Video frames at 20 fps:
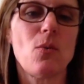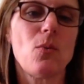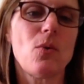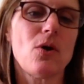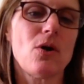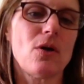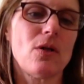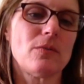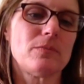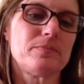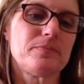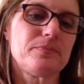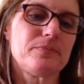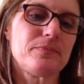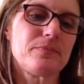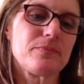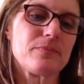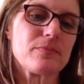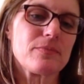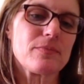wool.
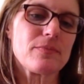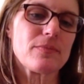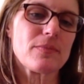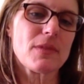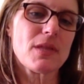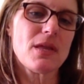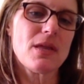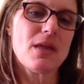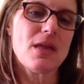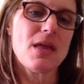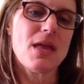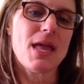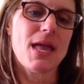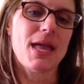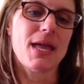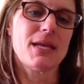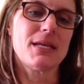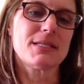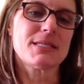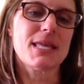
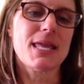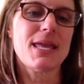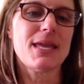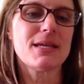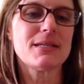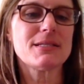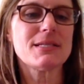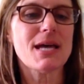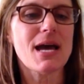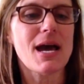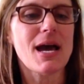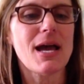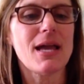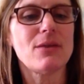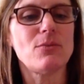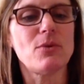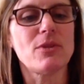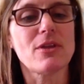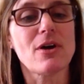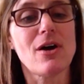And it's hand
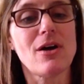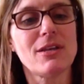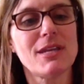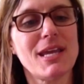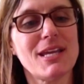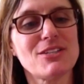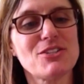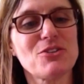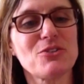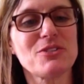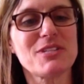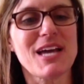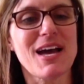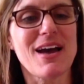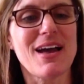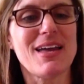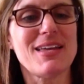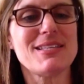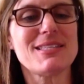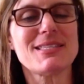dyed with all natural
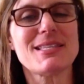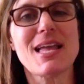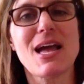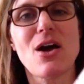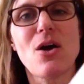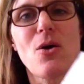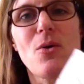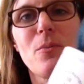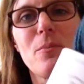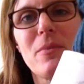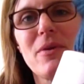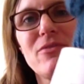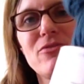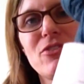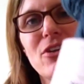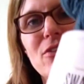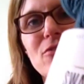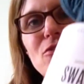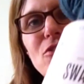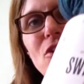dyes. Now, my
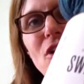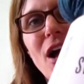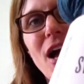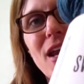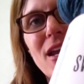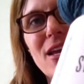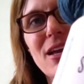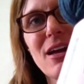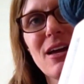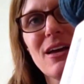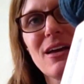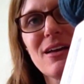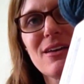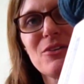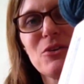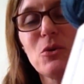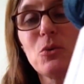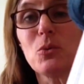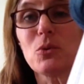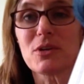friend Veronica,
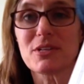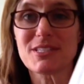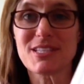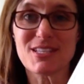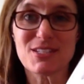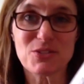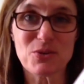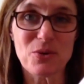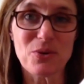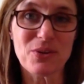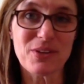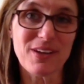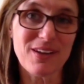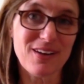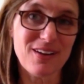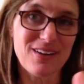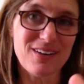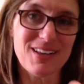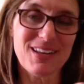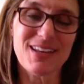who works at Tolt
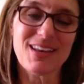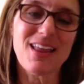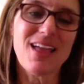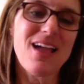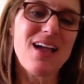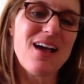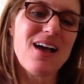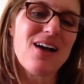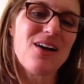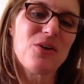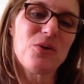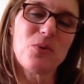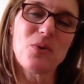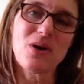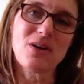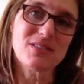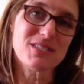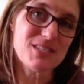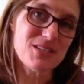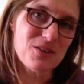Yarn and who
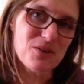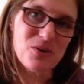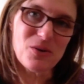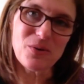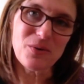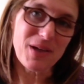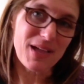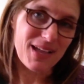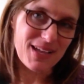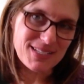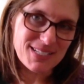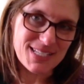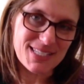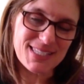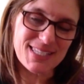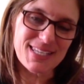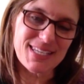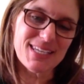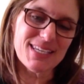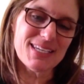also I got to
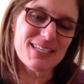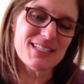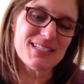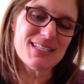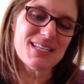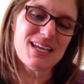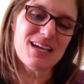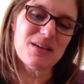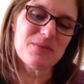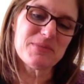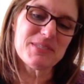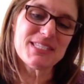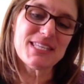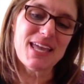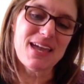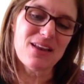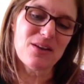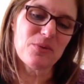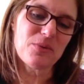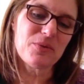see in
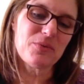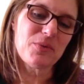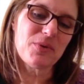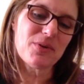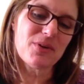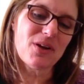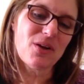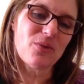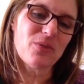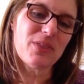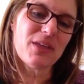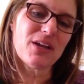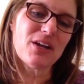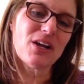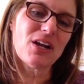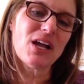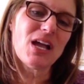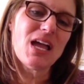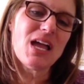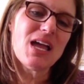Seattle when we were out there,